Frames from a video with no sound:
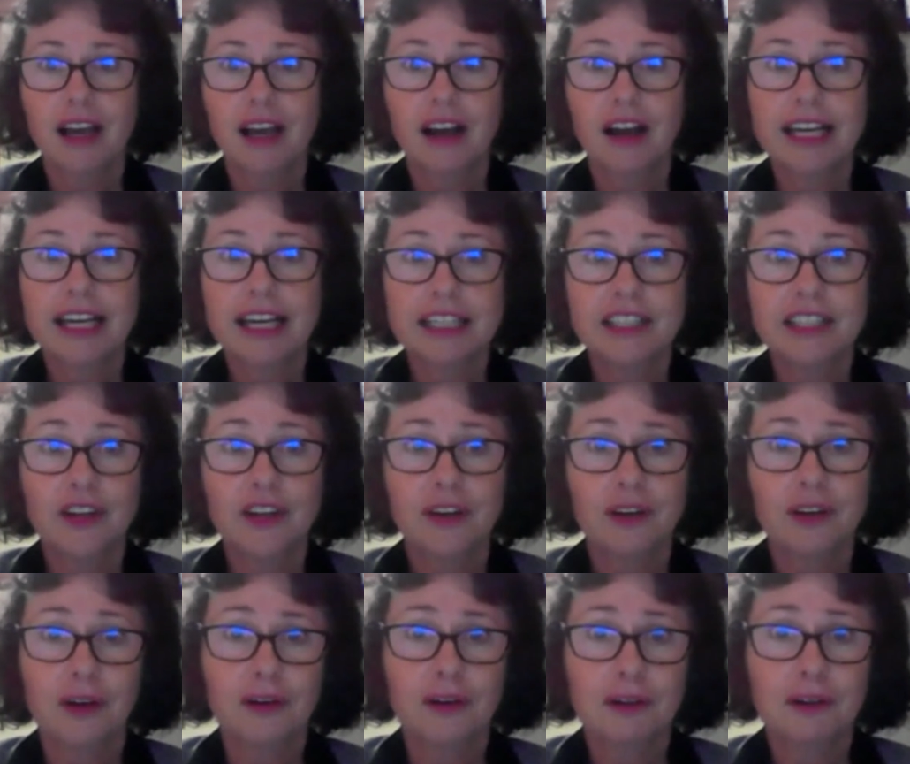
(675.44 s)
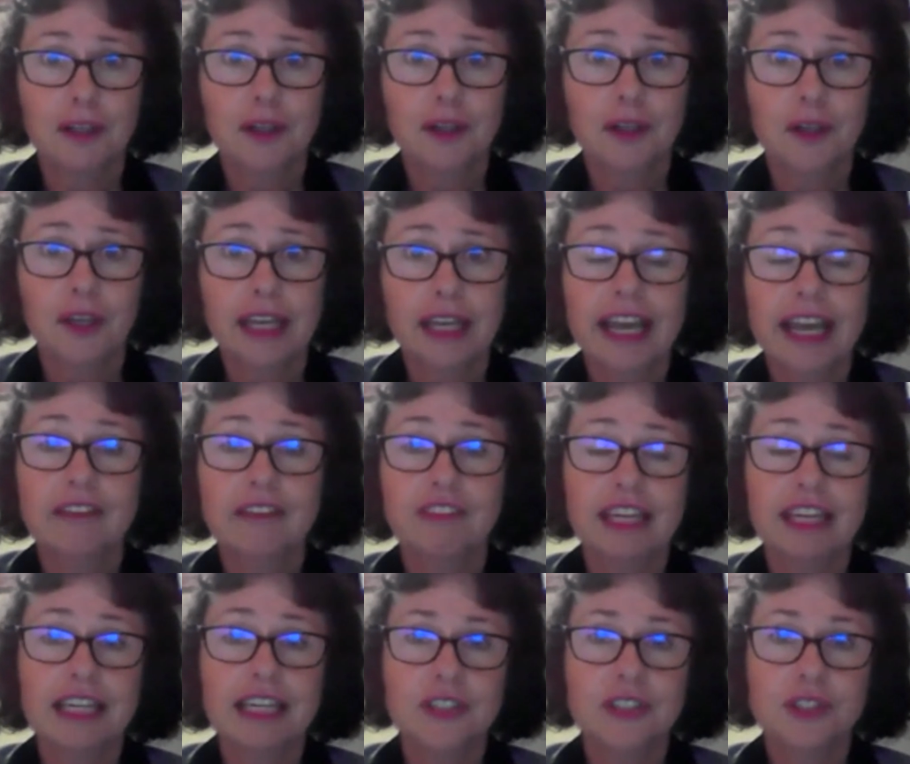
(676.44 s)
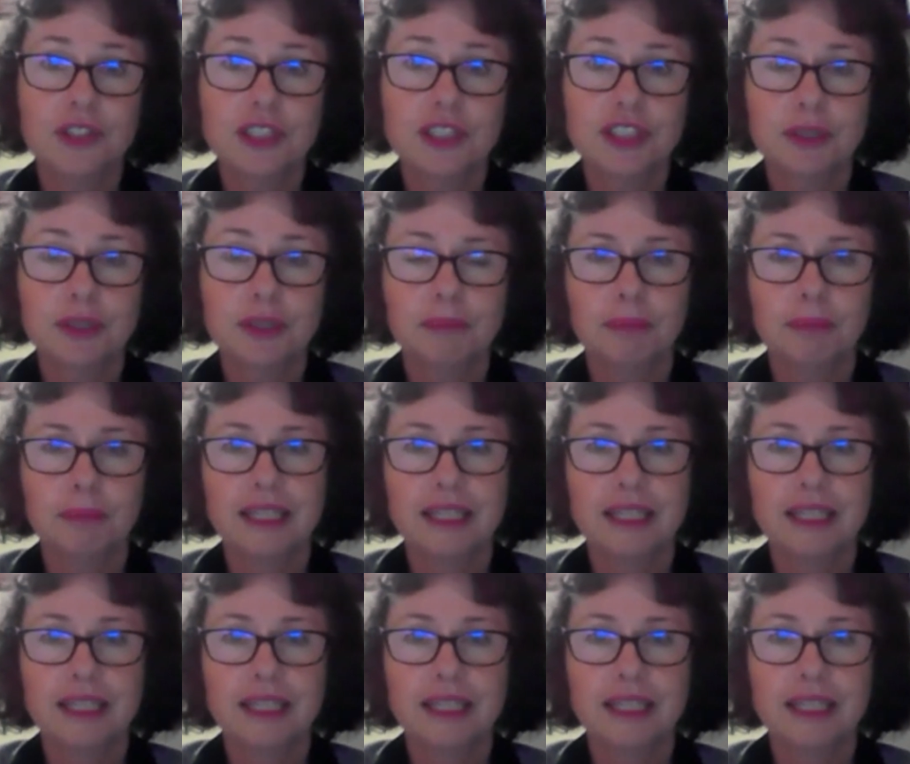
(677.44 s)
I no longer have estrogen.